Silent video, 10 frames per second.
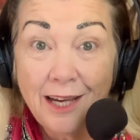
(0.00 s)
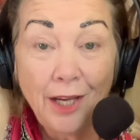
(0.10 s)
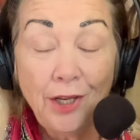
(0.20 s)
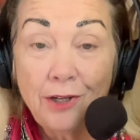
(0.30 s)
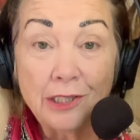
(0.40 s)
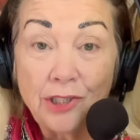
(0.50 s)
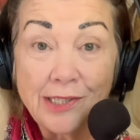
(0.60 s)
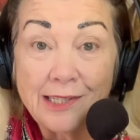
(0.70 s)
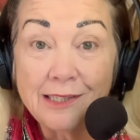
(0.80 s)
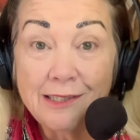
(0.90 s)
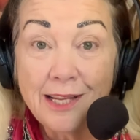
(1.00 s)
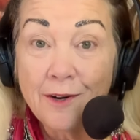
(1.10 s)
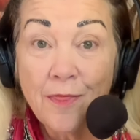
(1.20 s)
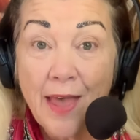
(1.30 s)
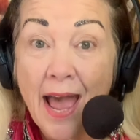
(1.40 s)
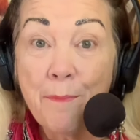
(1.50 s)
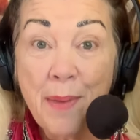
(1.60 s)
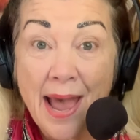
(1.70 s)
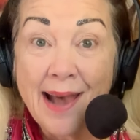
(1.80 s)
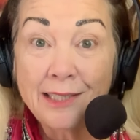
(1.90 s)
you can just consider that
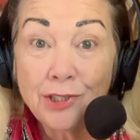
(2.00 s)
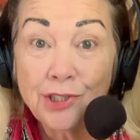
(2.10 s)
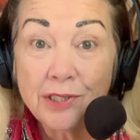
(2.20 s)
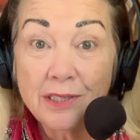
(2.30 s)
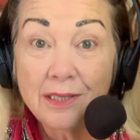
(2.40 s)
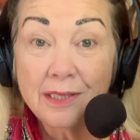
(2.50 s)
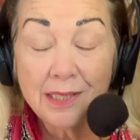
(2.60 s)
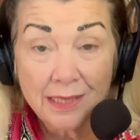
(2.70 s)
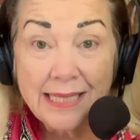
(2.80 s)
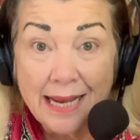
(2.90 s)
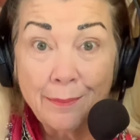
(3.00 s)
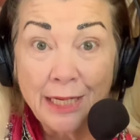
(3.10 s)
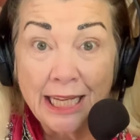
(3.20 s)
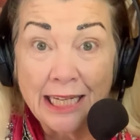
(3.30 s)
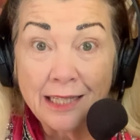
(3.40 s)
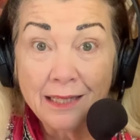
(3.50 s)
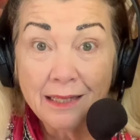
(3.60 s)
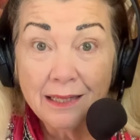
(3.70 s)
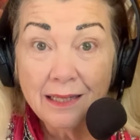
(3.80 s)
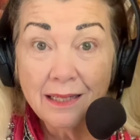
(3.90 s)
batch contaminated
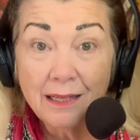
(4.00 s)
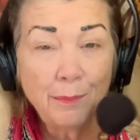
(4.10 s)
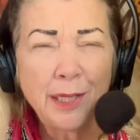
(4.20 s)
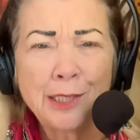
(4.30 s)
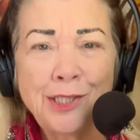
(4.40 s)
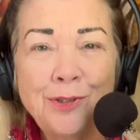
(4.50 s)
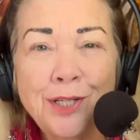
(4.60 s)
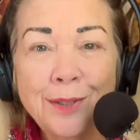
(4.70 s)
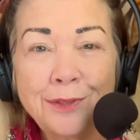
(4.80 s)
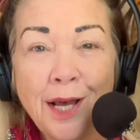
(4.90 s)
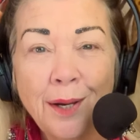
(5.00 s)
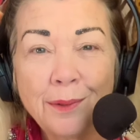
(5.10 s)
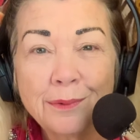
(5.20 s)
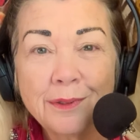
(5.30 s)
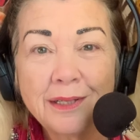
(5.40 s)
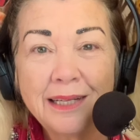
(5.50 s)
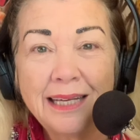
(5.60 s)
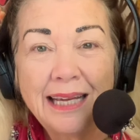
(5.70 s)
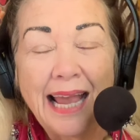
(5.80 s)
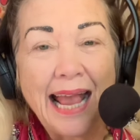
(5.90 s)
because you don't know.
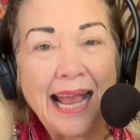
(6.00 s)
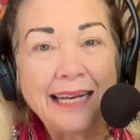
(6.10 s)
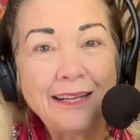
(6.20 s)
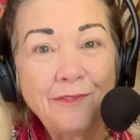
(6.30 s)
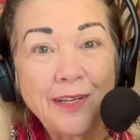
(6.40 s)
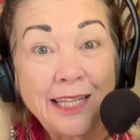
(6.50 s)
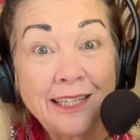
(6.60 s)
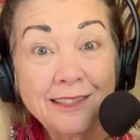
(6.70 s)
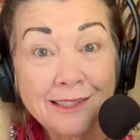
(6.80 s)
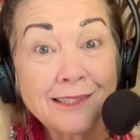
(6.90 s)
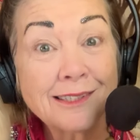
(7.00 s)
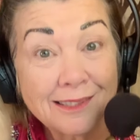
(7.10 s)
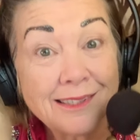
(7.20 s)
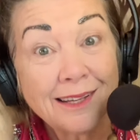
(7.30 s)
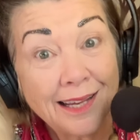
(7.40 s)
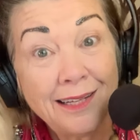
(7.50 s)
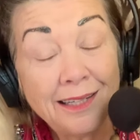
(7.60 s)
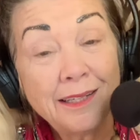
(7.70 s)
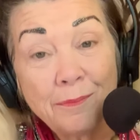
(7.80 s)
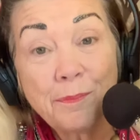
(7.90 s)
And if it is, and
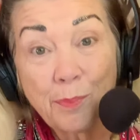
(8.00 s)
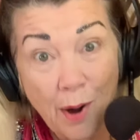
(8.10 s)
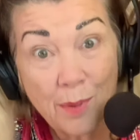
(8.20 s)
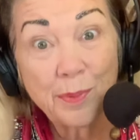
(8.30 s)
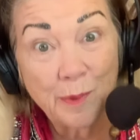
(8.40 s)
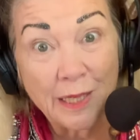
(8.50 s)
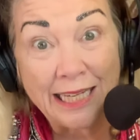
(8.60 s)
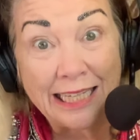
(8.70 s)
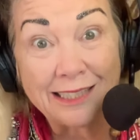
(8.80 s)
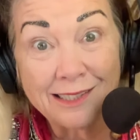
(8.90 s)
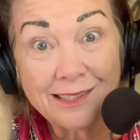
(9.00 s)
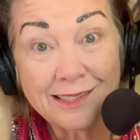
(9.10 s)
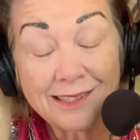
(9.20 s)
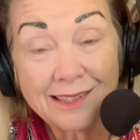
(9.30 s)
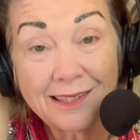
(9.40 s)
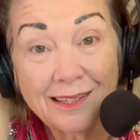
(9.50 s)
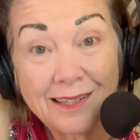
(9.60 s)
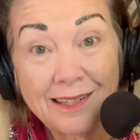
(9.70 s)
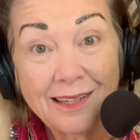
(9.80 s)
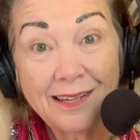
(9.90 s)
it probably is,
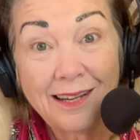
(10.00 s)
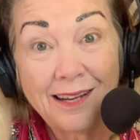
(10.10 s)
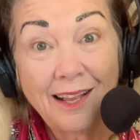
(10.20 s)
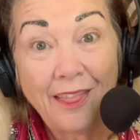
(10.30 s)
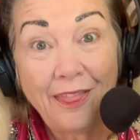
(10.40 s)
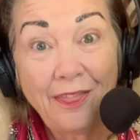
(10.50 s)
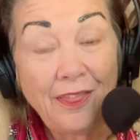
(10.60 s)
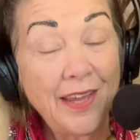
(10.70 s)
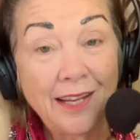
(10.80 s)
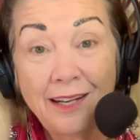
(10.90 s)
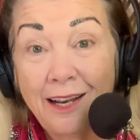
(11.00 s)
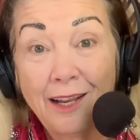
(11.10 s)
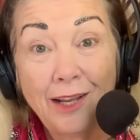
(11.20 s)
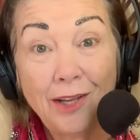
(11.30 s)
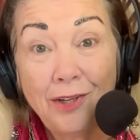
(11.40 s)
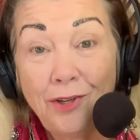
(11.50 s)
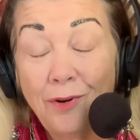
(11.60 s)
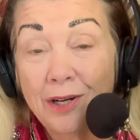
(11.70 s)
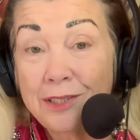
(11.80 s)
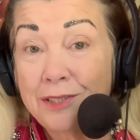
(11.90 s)
then you
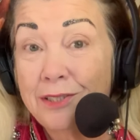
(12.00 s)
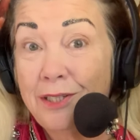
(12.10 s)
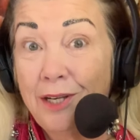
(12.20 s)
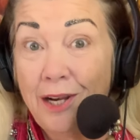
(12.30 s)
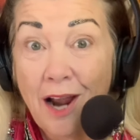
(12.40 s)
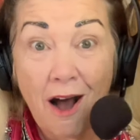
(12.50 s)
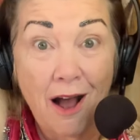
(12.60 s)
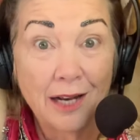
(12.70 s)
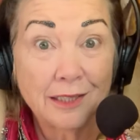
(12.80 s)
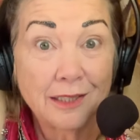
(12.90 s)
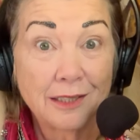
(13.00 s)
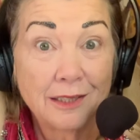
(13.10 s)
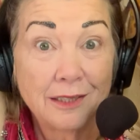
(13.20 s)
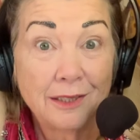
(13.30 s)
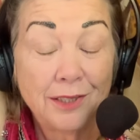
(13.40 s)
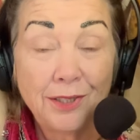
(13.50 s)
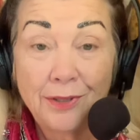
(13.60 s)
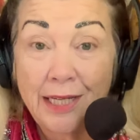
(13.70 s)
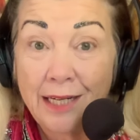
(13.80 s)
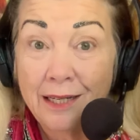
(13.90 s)
are not
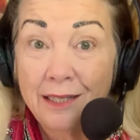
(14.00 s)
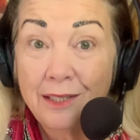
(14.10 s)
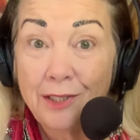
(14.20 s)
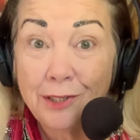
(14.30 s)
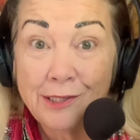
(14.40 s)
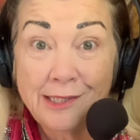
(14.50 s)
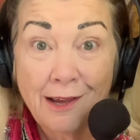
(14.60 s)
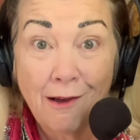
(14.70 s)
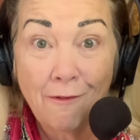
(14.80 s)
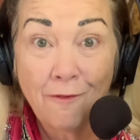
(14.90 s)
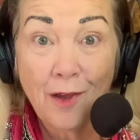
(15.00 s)
doing yourself a